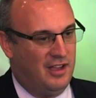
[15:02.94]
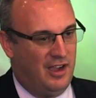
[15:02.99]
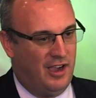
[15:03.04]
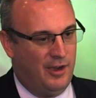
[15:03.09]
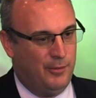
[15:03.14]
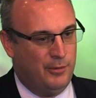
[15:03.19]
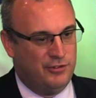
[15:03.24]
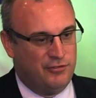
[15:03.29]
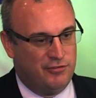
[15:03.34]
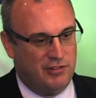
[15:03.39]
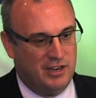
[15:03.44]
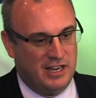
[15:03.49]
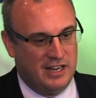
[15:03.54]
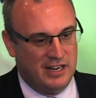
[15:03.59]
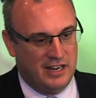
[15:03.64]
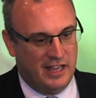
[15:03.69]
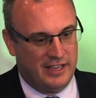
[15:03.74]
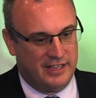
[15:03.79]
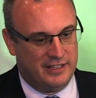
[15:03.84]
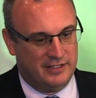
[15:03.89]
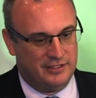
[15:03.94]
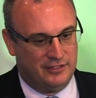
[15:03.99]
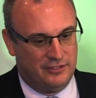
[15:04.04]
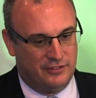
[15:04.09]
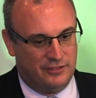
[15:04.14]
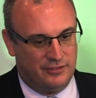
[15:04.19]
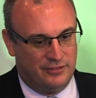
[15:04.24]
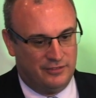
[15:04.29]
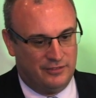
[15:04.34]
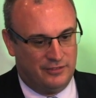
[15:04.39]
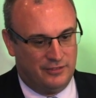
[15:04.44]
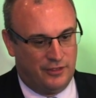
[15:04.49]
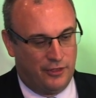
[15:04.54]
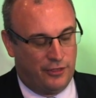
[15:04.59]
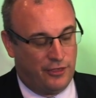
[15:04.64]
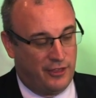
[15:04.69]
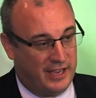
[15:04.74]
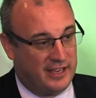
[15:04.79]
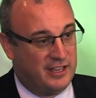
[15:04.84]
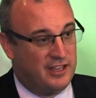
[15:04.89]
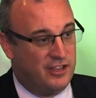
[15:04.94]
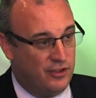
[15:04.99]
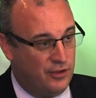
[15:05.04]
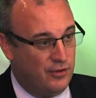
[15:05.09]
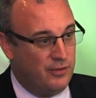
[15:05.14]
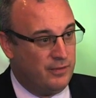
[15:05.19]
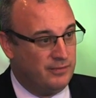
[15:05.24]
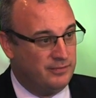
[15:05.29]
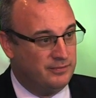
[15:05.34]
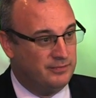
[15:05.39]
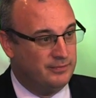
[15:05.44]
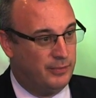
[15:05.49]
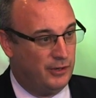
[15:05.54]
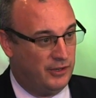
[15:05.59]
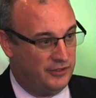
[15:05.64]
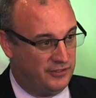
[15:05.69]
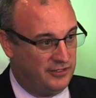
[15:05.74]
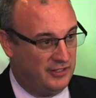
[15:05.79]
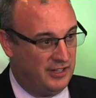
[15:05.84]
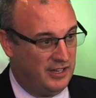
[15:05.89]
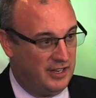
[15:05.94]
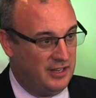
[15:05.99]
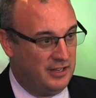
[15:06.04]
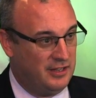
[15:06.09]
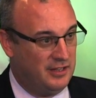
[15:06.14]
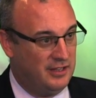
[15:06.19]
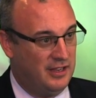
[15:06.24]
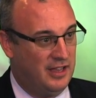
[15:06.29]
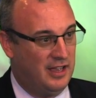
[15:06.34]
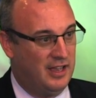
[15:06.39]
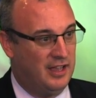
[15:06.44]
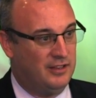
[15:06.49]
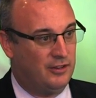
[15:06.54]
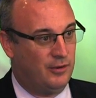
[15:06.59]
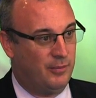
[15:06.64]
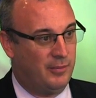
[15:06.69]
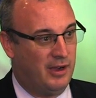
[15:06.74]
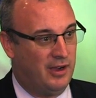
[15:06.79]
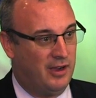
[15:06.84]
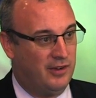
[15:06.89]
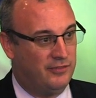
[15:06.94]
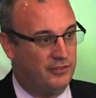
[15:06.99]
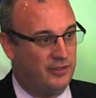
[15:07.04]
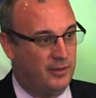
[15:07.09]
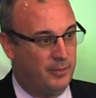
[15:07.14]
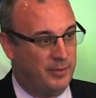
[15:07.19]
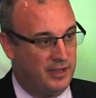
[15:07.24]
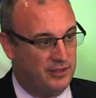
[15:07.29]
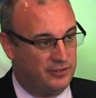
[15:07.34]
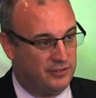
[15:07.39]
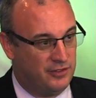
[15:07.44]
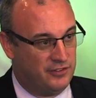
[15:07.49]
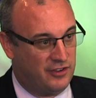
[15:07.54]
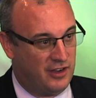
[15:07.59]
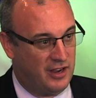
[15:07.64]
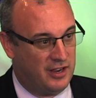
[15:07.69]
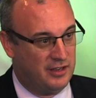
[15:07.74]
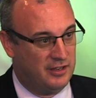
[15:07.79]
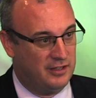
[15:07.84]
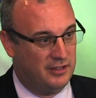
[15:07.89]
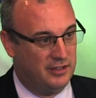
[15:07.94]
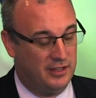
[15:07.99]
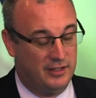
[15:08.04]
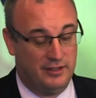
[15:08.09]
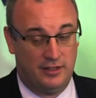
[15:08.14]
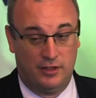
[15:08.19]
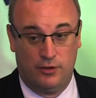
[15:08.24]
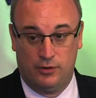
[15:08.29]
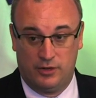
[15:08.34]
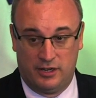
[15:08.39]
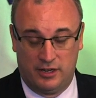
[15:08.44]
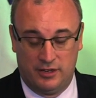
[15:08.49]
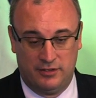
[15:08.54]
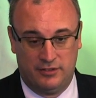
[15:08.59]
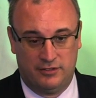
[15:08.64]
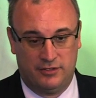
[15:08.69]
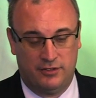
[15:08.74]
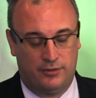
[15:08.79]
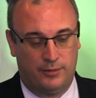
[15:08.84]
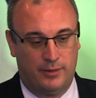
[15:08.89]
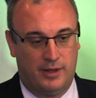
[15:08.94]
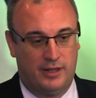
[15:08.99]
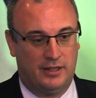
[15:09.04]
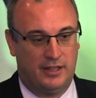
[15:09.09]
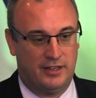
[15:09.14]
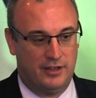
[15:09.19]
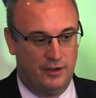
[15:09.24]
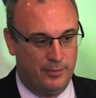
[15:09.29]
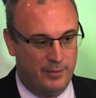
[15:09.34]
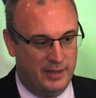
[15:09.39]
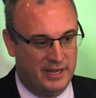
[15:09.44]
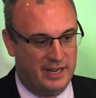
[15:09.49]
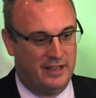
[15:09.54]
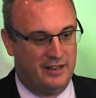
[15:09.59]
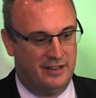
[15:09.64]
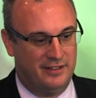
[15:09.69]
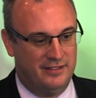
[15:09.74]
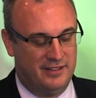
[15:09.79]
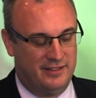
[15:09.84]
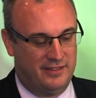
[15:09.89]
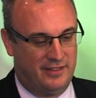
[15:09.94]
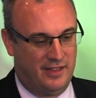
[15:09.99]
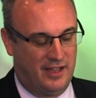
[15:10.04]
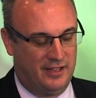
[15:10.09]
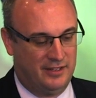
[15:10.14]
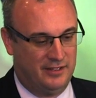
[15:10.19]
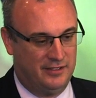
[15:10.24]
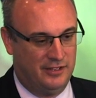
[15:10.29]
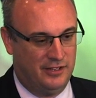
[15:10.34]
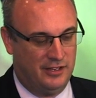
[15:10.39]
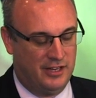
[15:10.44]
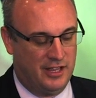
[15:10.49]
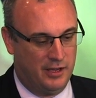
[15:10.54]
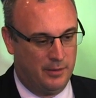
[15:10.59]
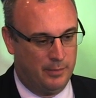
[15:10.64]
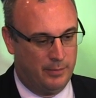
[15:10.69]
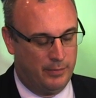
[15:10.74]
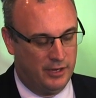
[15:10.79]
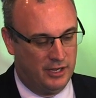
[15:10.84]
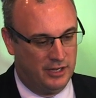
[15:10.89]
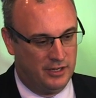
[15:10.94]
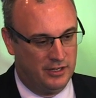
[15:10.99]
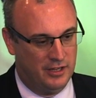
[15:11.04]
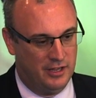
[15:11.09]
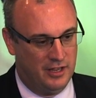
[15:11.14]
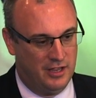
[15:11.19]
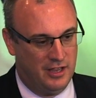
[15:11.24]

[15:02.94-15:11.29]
I would really like to thank you personally and on behalf of the PSOJ and the audience as well. I know Minna did that earlier, but